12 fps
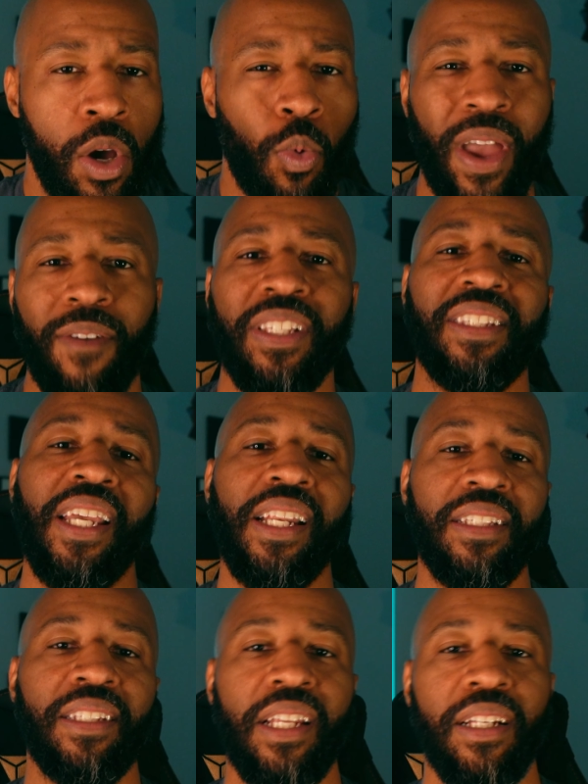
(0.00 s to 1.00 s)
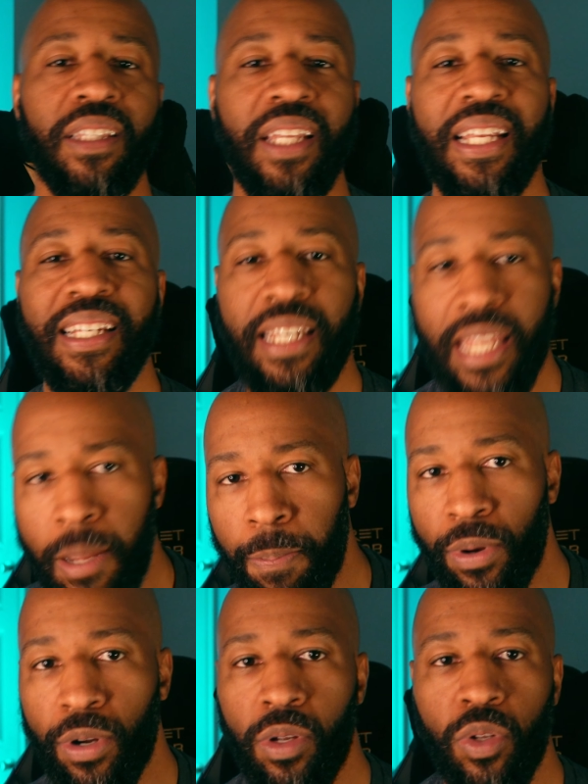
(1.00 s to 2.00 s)
we have a tendency to lean
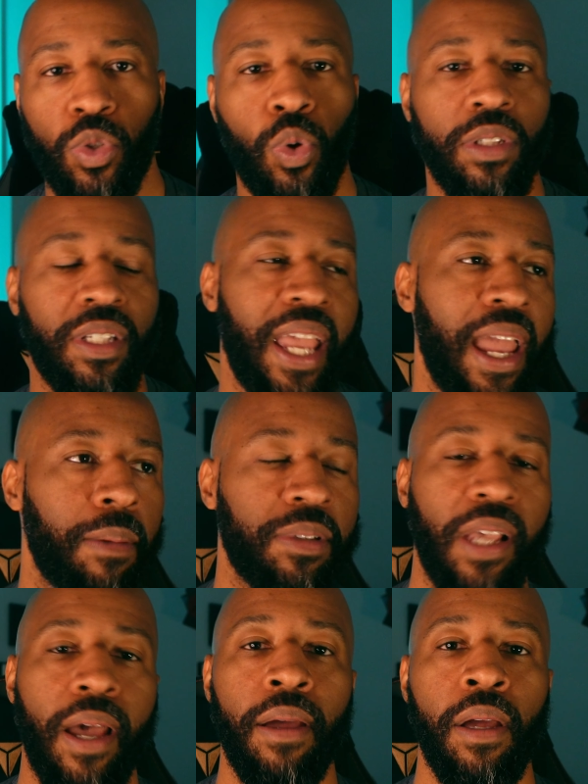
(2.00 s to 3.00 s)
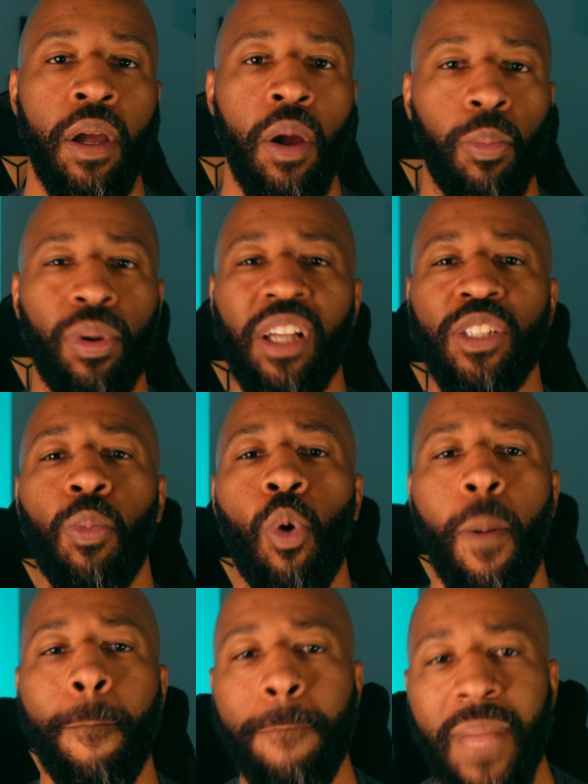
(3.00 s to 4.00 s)
deeper towards games that bring us
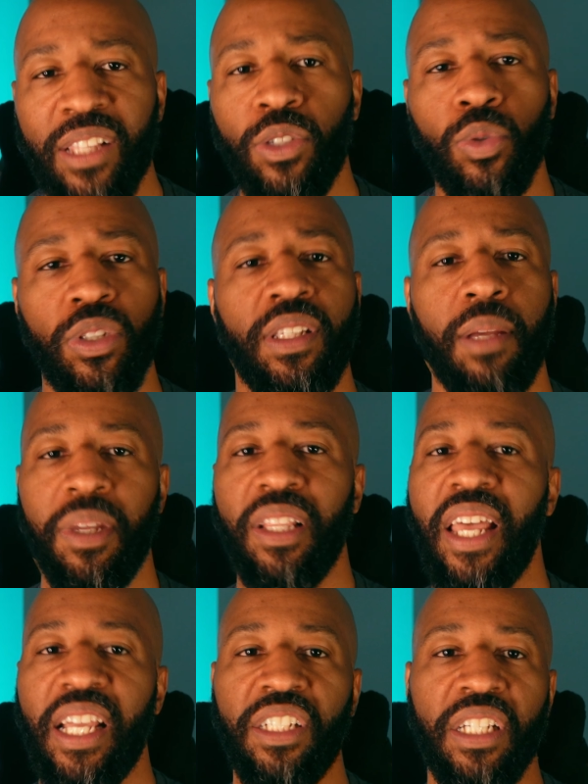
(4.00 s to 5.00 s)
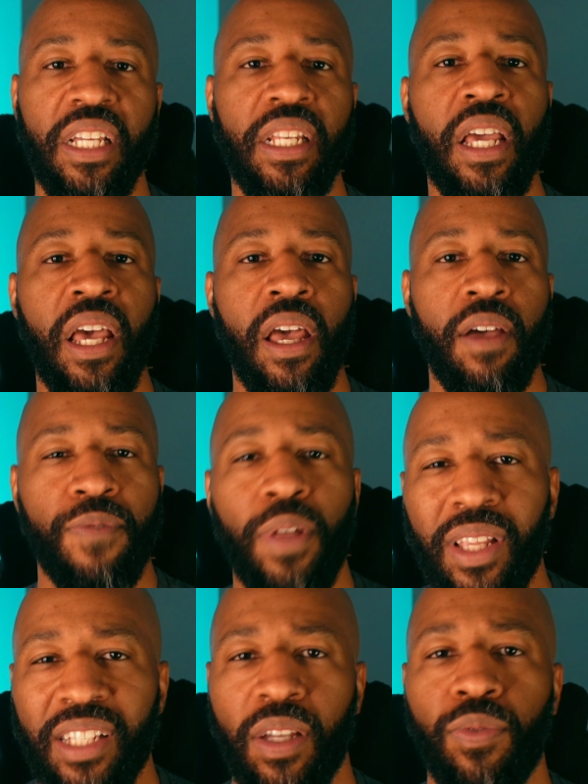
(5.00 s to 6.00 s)
more mental stimulation,
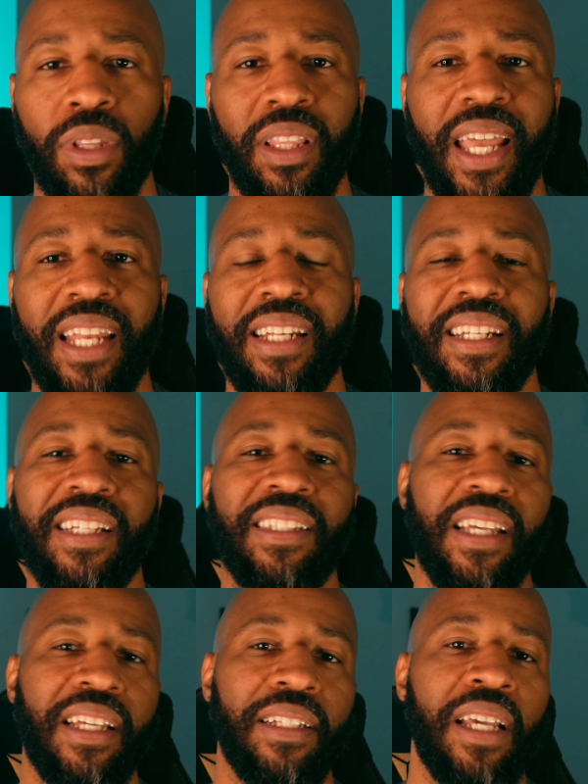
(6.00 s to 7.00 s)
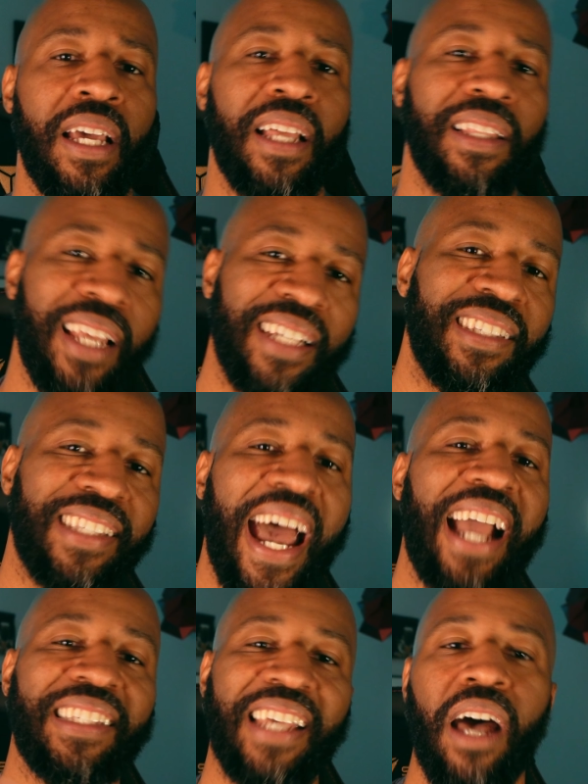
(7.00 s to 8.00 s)
feelings of relatedness, and less
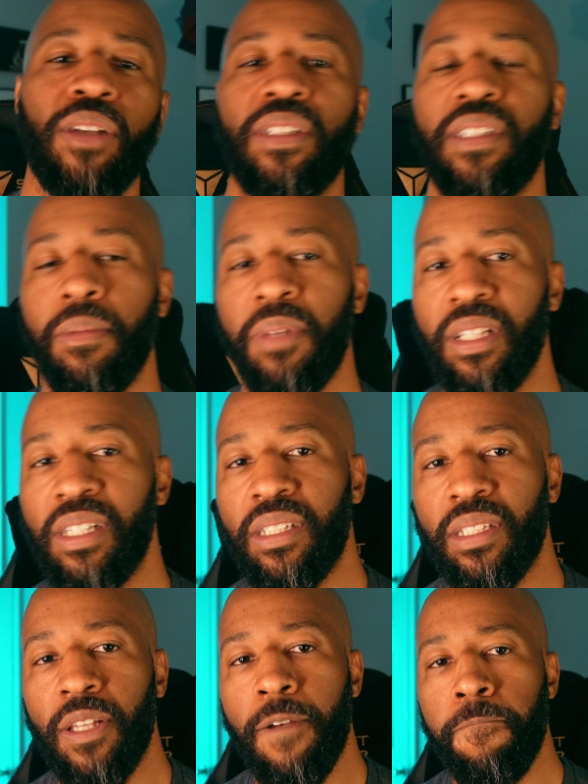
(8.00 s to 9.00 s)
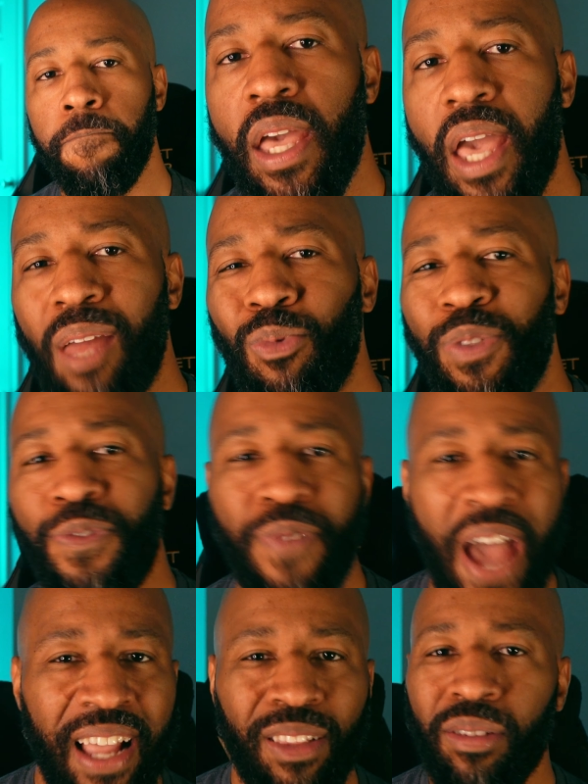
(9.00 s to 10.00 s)
tactile stimulus. And with
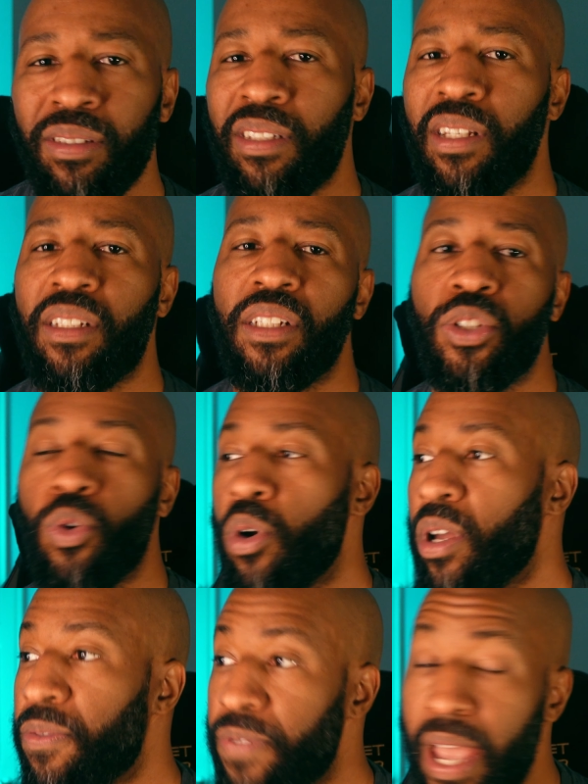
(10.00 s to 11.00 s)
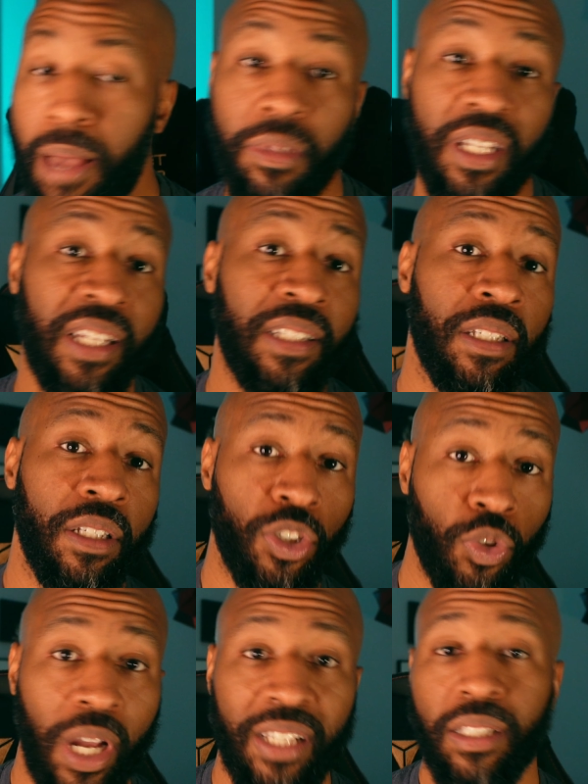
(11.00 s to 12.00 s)
factors such as growing families,
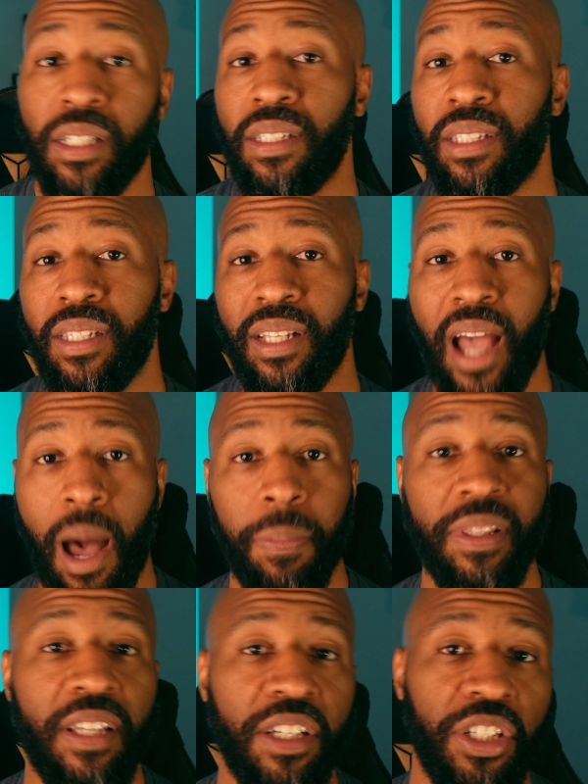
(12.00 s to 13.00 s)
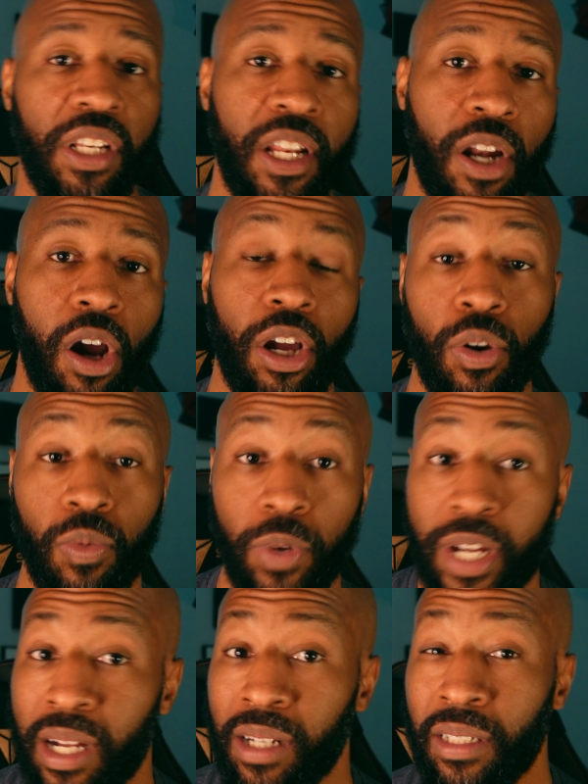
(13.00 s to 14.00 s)
stresses, competition in our
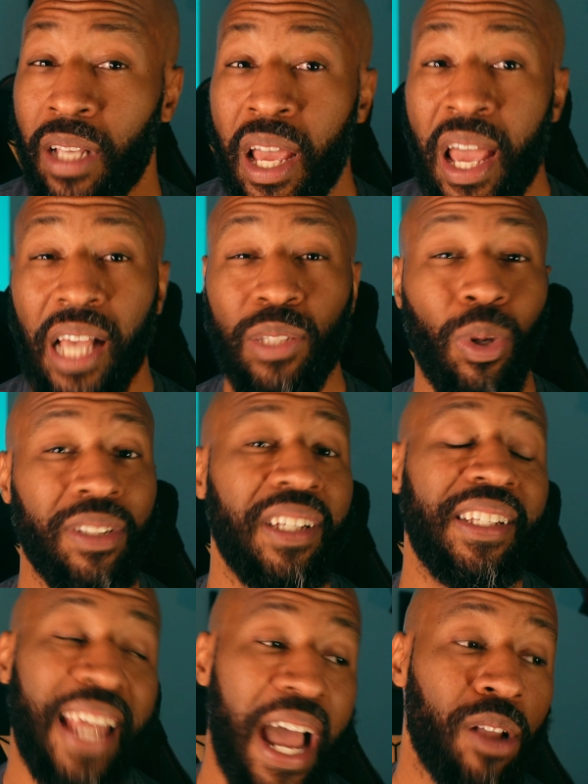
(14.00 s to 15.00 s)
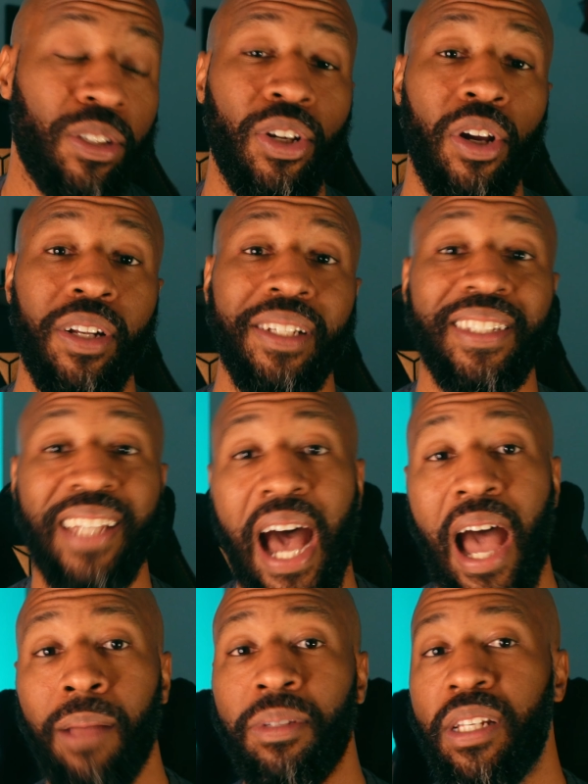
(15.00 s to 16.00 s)
careers, as well as a downturn in
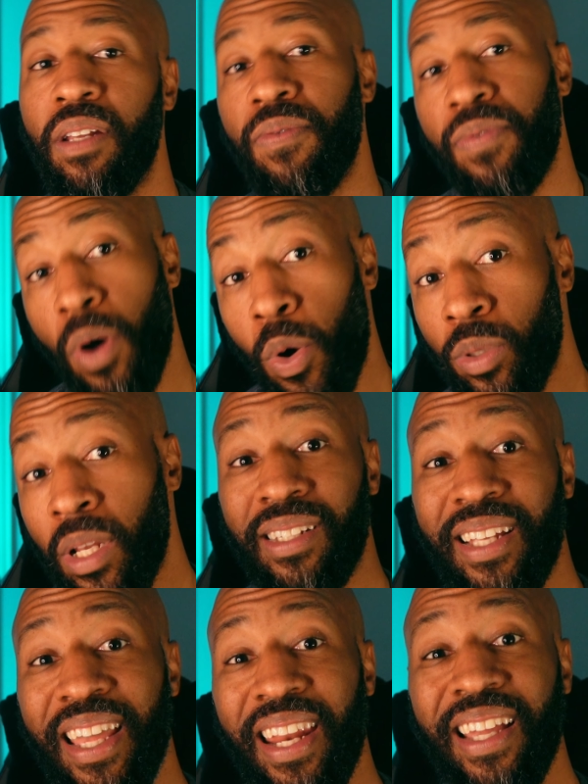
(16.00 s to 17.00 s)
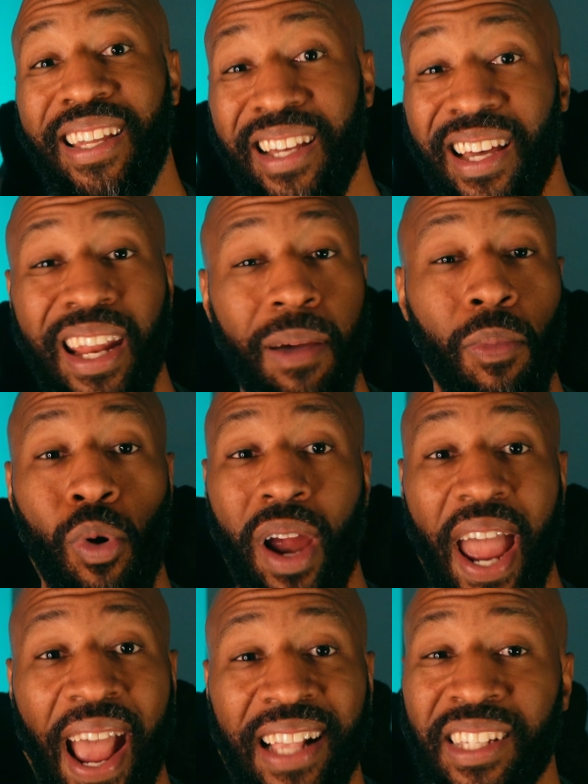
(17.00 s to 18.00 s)
time to devote to getting good at
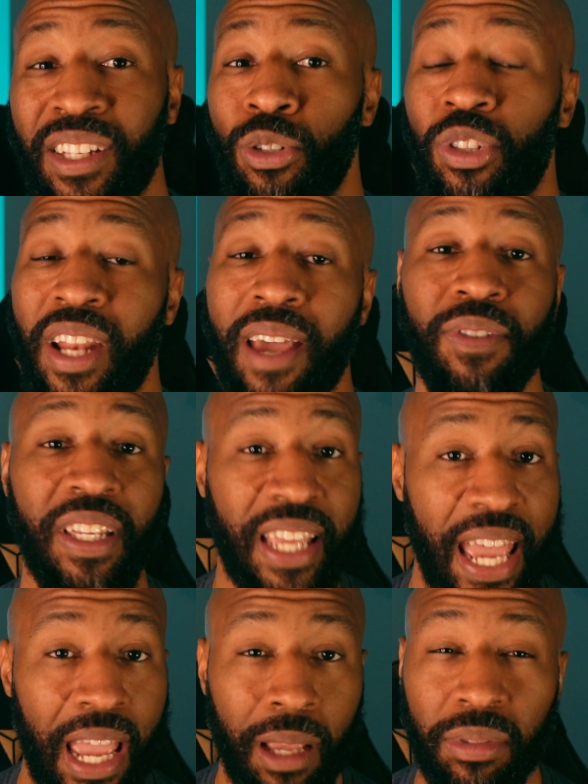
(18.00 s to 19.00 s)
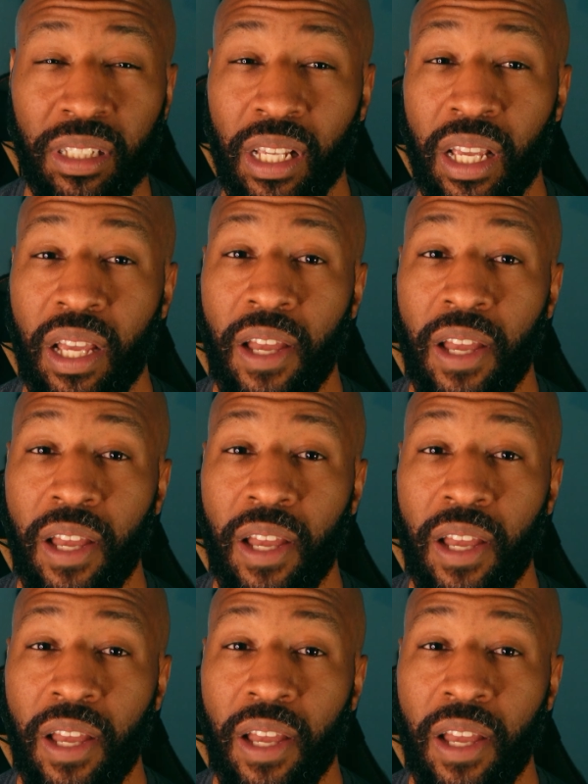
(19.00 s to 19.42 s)
more execution heavy games,